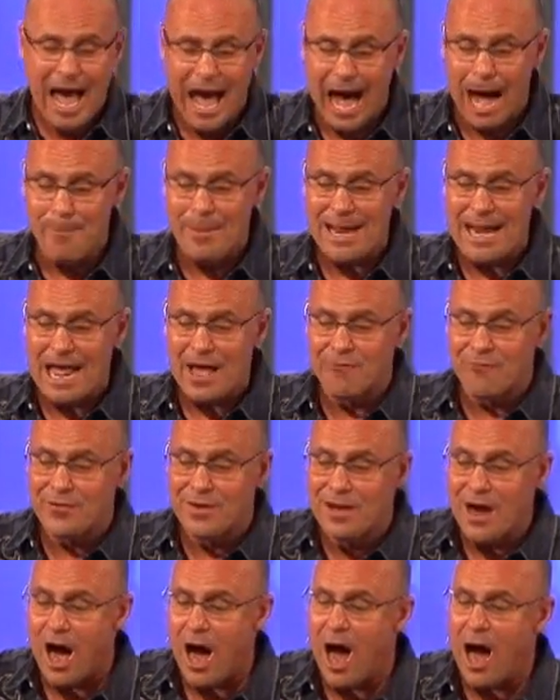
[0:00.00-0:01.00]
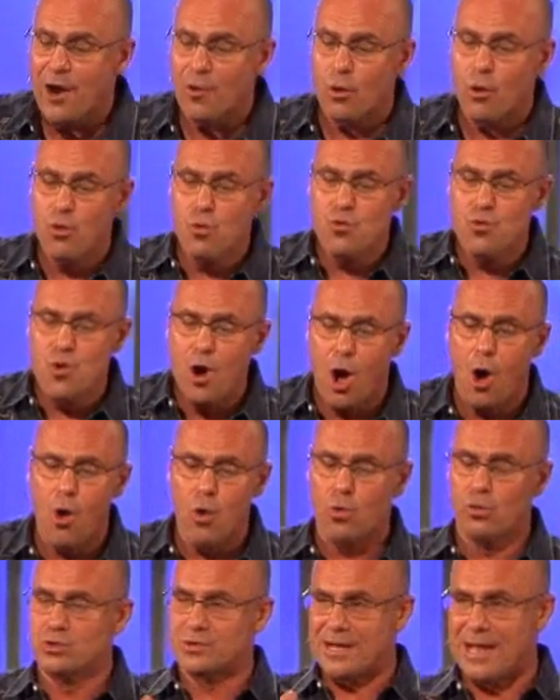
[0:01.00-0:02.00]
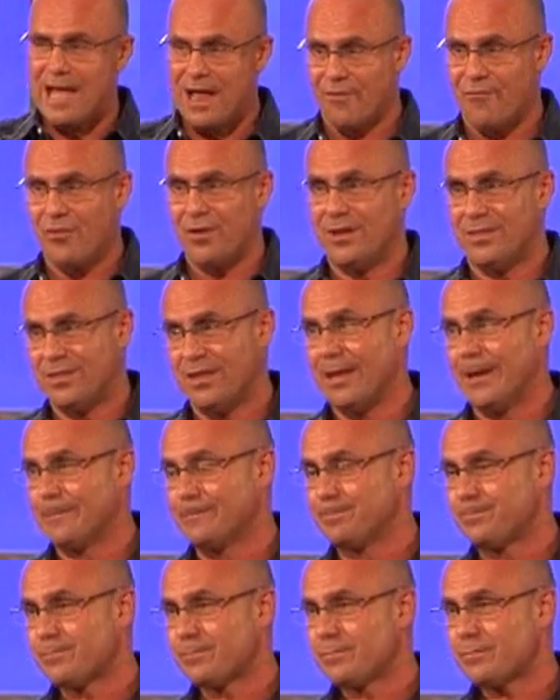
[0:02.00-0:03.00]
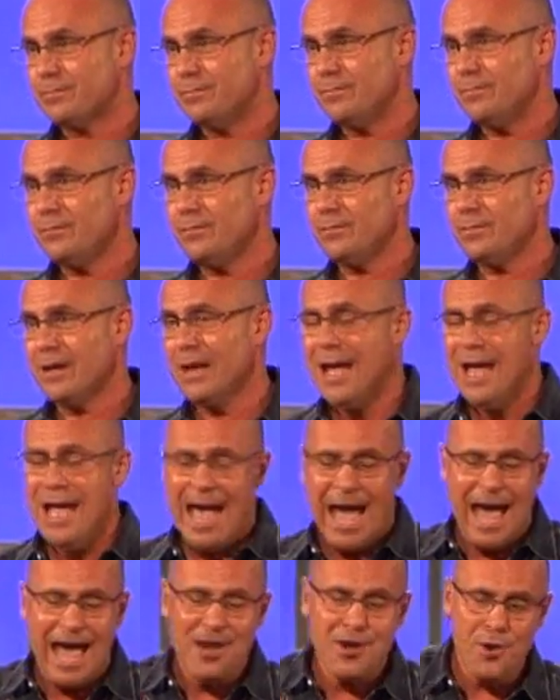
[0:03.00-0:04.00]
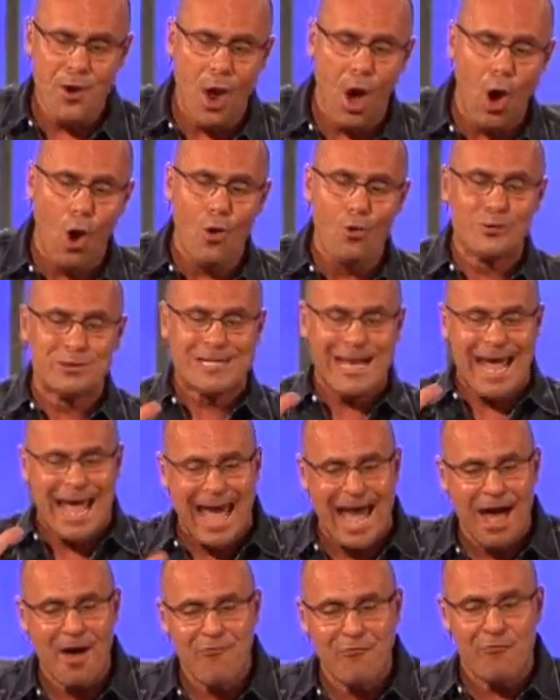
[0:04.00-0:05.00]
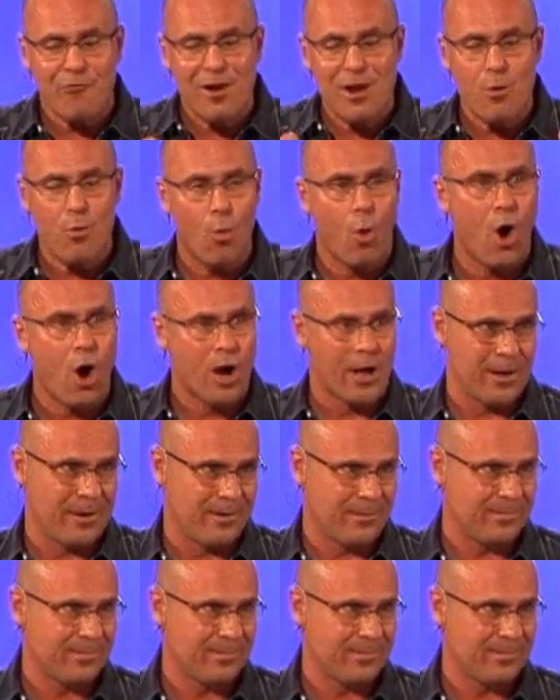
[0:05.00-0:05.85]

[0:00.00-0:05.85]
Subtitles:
I mean, if God, who knows everything and knows everyone,